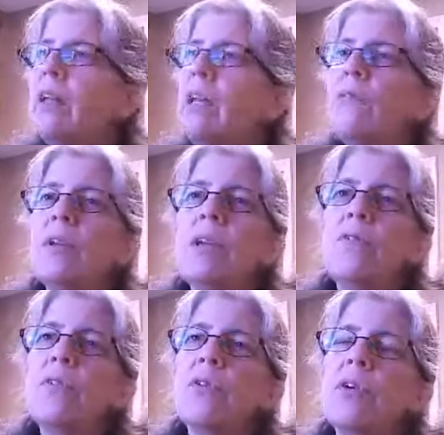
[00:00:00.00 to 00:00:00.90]
And
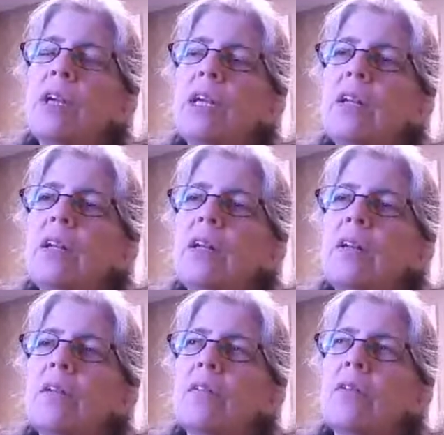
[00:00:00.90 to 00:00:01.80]
even if you're
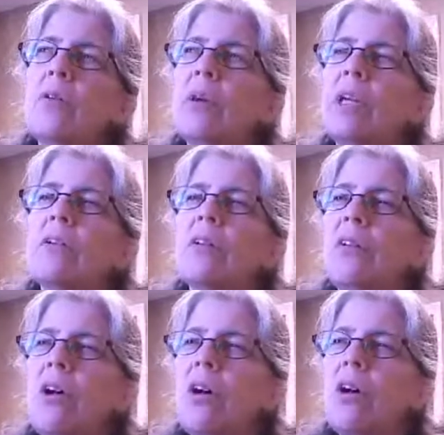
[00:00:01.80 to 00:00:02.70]
going into